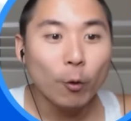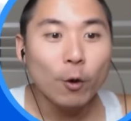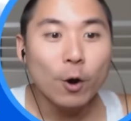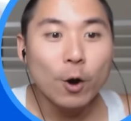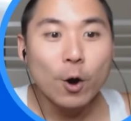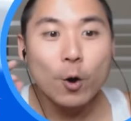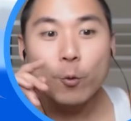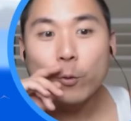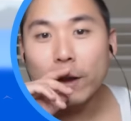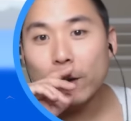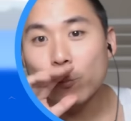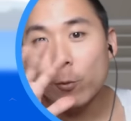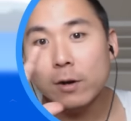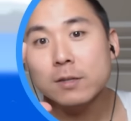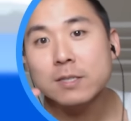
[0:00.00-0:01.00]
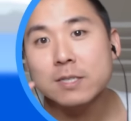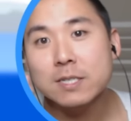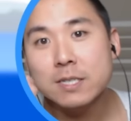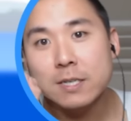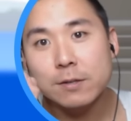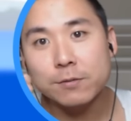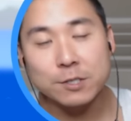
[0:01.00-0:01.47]
Oh, we had one
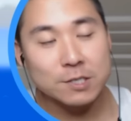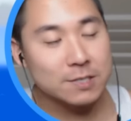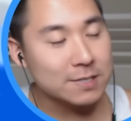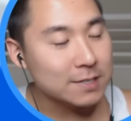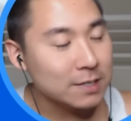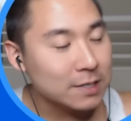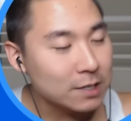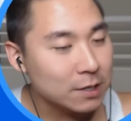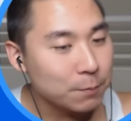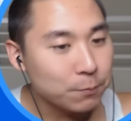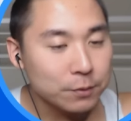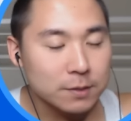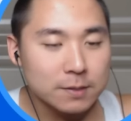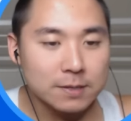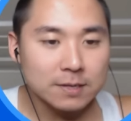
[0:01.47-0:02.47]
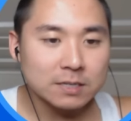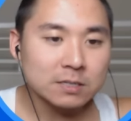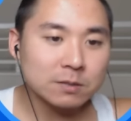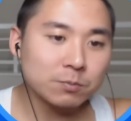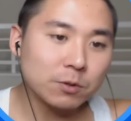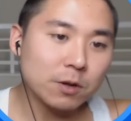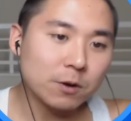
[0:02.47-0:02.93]
Steve just completely
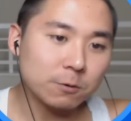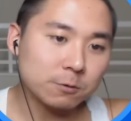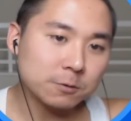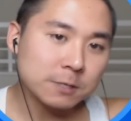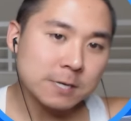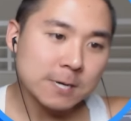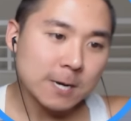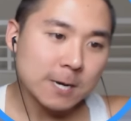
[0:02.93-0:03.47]
explode.